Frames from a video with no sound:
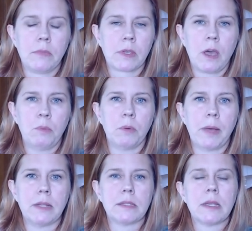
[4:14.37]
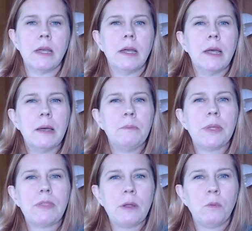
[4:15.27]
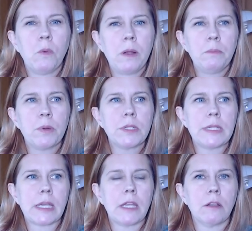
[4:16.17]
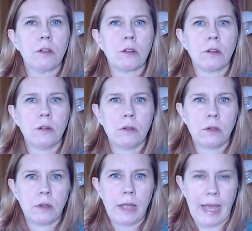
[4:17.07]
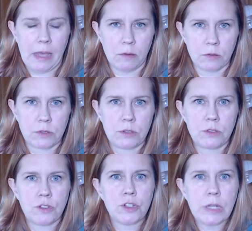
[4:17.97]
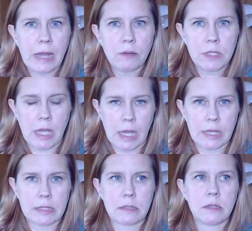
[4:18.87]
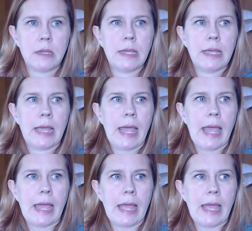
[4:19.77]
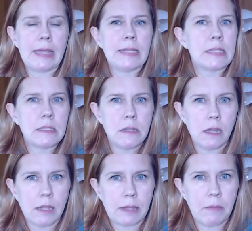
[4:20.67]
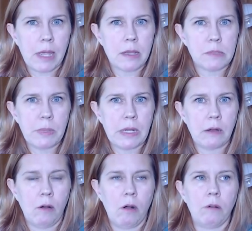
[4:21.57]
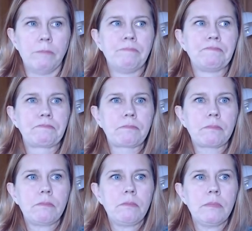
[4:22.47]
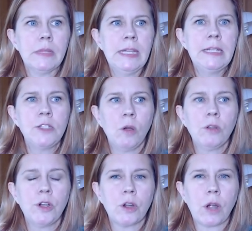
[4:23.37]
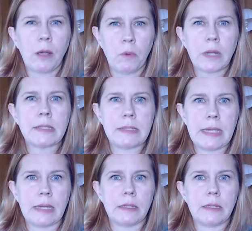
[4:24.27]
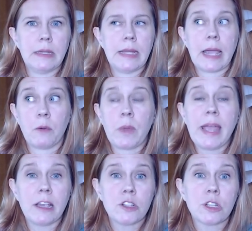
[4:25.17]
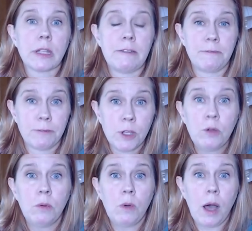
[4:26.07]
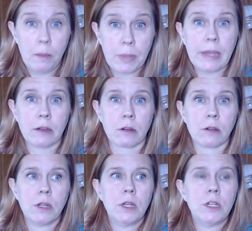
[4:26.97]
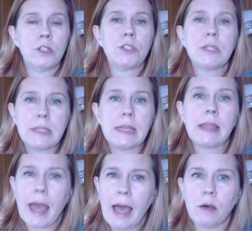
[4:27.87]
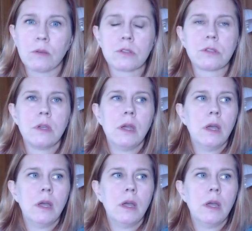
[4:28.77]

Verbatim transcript: a couple months. But then one particular house stood out to us. And this is not like my husband at all. He told her, I want to see it. And we actually flew up here to see the house